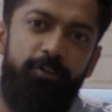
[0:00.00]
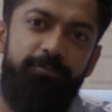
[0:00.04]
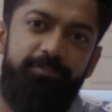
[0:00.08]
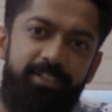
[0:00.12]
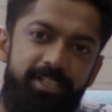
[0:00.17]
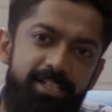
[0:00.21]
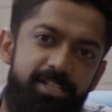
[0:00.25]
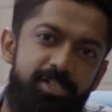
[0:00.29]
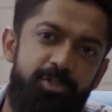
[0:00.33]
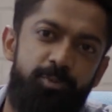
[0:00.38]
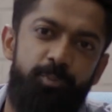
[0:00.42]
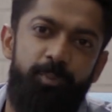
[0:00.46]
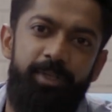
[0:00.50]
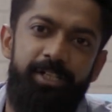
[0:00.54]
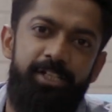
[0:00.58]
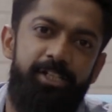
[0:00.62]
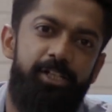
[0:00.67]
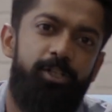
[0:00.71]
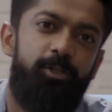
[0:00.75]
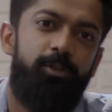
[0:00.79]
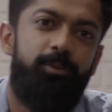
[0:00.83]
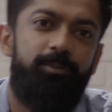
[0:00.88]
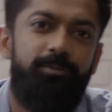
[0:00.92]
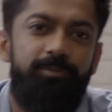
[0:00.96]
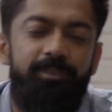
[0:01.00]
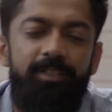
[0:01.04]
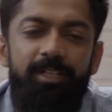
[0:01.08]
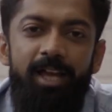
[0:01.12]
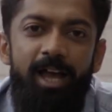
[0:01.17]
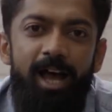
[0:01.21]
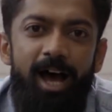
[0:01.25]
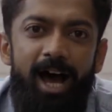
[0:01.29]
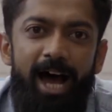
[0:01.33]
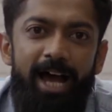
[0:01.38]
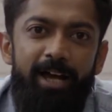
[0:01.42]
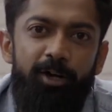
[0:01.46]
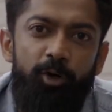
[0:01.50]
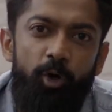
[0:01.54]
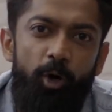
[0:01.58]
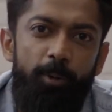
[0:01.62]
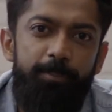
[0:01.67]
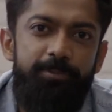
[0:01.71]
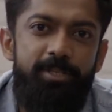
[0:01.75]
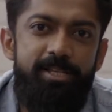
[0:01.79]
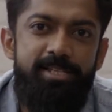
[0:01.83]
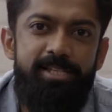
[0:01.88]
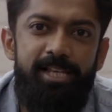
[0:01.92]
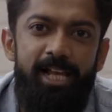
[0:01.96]
of this video. I
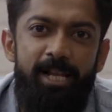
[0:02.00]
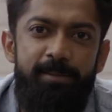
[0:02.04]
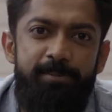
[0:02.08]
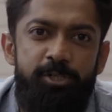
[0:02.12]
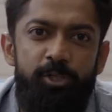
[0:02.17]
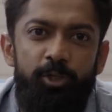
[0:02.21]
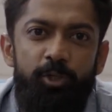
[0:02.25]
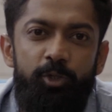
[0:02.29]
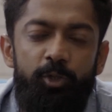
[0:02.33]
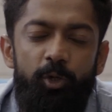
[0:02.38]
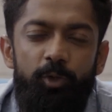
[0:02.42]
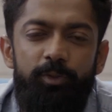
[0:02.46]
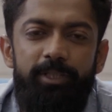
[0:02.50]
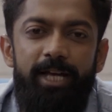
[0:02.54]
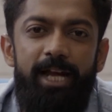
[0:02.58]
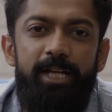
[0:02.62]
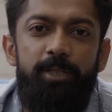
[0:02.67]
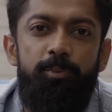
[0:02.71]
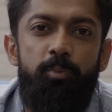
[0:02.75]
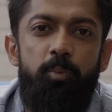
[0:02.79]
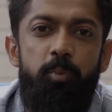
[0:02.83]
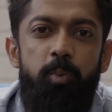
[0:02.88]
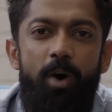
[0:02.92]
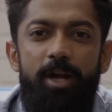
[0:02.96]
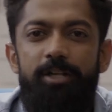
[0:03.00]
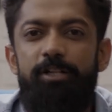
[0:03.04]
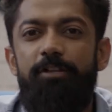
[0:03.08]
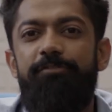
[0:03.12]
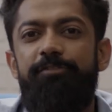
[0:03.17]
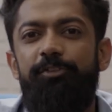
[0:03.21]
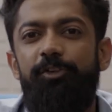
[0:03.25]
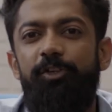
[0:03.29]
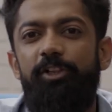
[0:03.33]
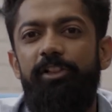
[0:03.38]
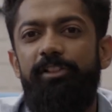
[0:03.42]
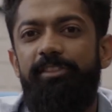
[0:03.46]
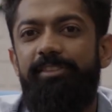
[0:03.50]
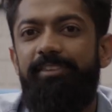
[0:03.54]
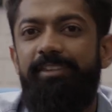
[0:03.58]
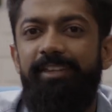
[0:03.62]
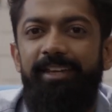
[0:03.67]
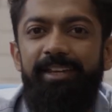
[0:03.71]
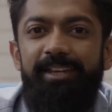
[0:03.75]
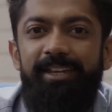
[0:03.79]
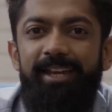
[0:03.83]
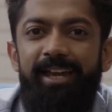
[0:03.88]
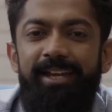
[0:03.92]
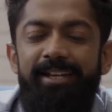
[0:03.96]
hope this helps you grow that wonderful,
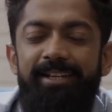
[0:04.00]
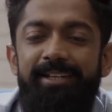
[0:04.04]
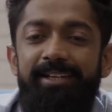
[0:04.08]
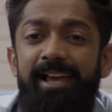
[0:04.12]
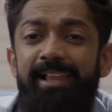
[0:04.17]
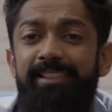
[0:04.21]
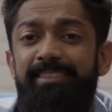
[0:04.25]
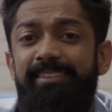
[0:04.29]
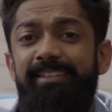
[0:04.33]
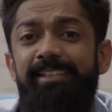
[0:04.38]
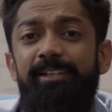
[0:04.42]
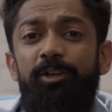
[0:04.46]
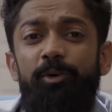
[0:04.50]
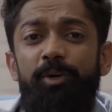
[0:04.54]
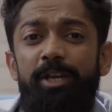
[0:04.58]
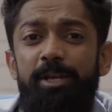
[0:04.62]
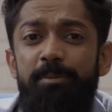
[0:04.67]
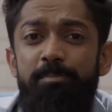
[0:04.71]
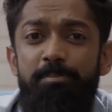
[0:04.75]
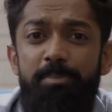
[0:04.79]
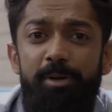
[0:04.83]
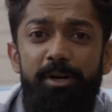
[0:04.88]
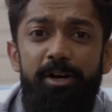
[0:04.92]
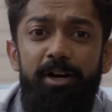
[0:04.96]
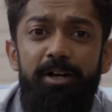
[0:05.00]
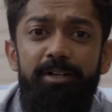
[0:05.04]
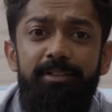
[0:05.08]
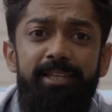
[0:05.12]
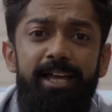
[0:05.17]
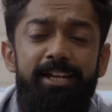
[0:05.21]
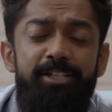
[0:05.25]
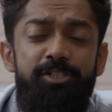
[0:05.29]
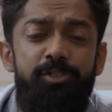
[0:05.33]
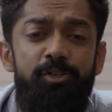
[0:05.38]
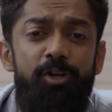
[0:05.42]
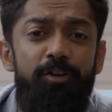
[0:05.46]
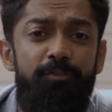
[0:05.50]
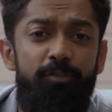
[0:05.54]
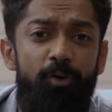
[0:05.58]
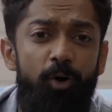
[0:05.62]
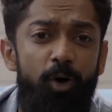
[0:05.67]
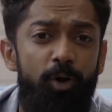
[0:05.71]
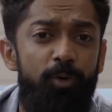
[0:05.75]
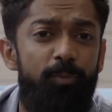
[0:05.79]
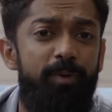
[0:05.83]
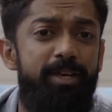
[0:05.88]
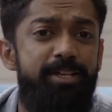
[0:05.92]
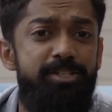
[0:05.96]
thick and healthy looking beard that you have
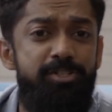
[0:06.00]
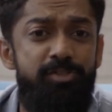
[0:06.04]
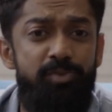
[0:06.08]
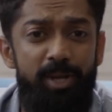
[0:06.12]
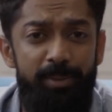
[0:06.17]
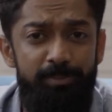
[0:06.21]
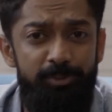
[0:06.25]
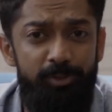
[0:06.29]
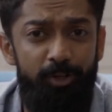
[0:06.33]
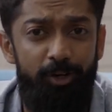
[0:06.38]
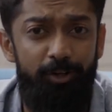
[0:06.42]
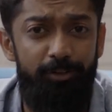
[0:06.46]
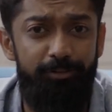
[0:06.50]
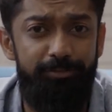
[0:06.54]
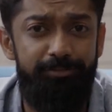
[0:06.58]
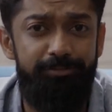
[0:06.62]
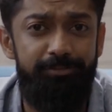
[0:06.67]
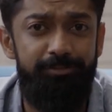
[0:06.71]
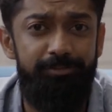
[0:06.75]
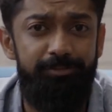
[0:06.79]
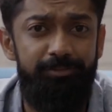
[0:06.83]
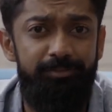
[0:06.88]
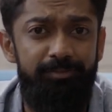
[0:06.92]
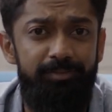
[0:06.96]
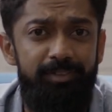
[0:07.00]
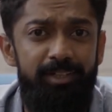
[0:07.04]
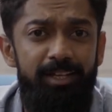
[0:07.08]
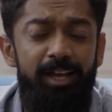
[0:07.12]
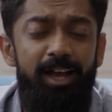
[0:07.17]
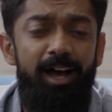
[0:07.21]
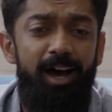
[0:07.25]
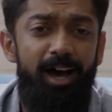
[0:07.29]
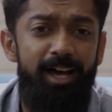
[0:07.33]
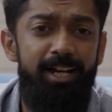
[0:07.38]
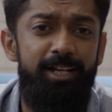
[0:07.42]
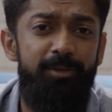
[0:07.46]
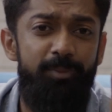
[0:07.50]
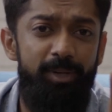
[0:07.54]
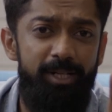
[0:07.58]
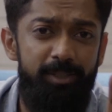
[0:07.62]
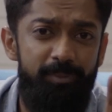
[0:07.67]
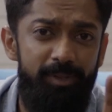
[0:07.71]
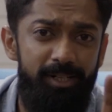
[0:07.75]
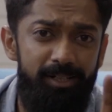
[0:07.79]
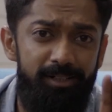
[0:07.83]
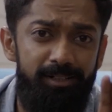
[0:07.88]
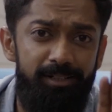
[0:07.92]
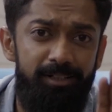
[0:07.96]
always dreamt of. Arey,
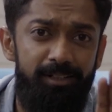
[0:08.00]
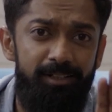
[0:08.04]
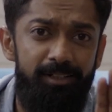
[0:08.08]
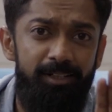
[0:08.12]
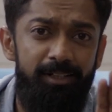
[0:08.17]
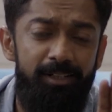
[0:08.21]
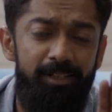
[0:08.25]
wait.